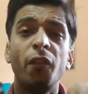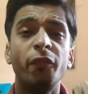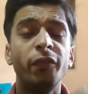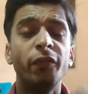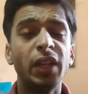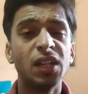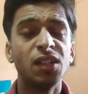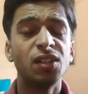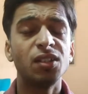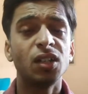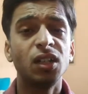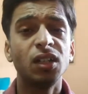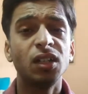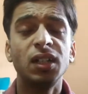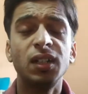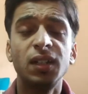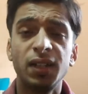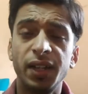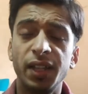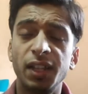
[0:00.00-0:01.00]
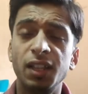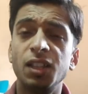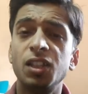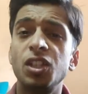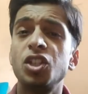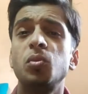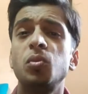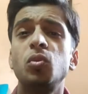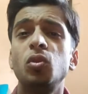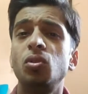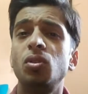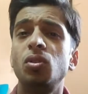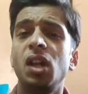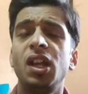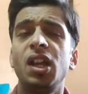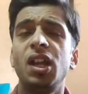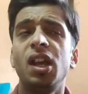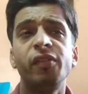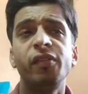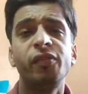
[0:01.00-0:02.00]
When I started reading this book,
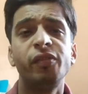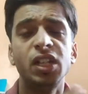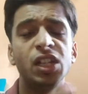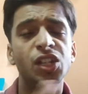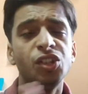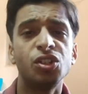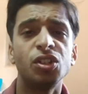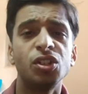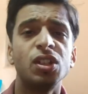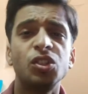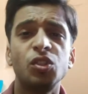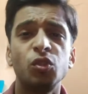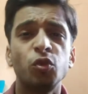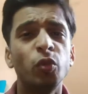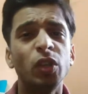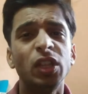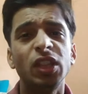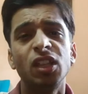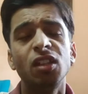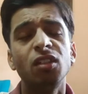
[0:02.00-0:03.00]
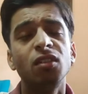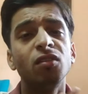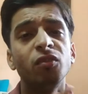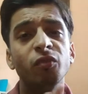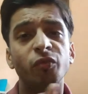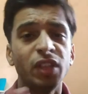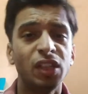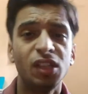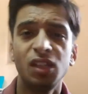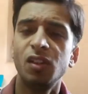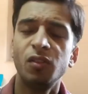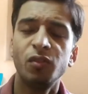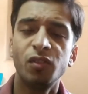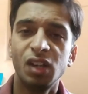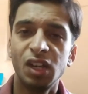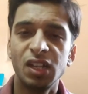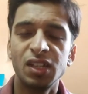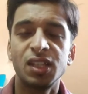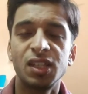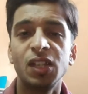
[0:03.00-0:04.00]
like I finished this within
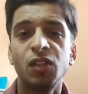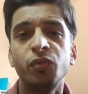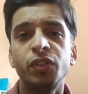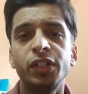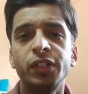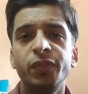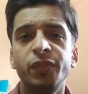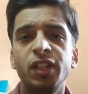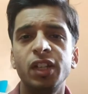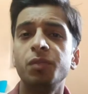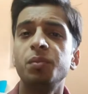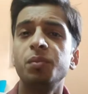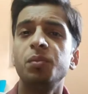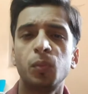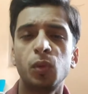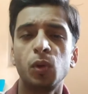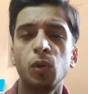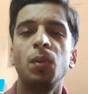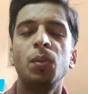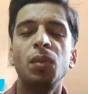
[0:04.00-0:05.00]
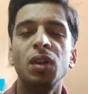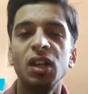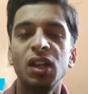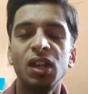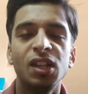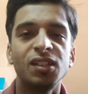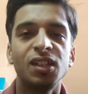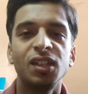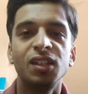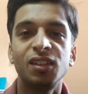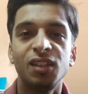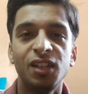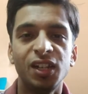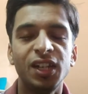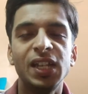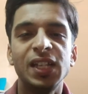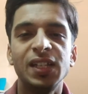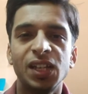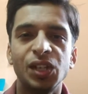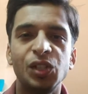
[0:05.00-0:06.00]
less than 1 week, and probably less than
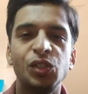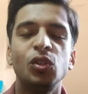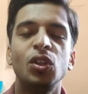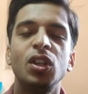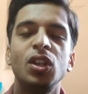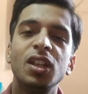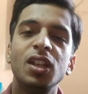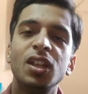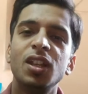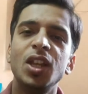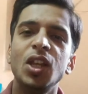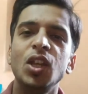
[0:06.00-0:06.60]
3 days actually.